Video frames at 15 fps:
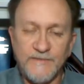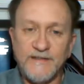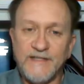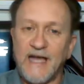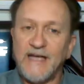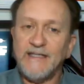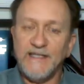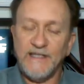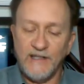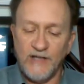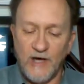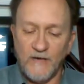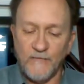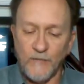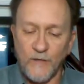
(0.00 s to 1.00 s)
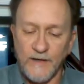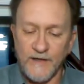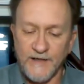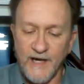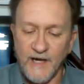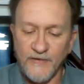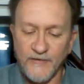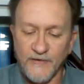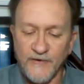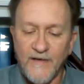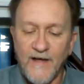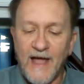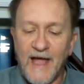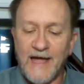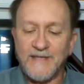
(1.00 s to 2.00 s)
that ye love one another
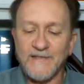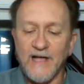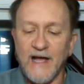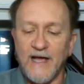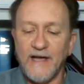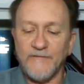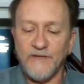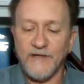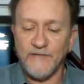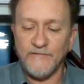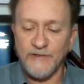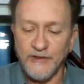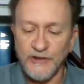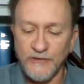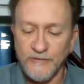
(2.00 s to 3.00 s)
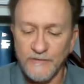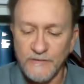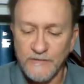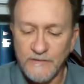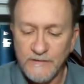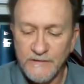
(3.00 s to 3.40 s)
as I have loved you,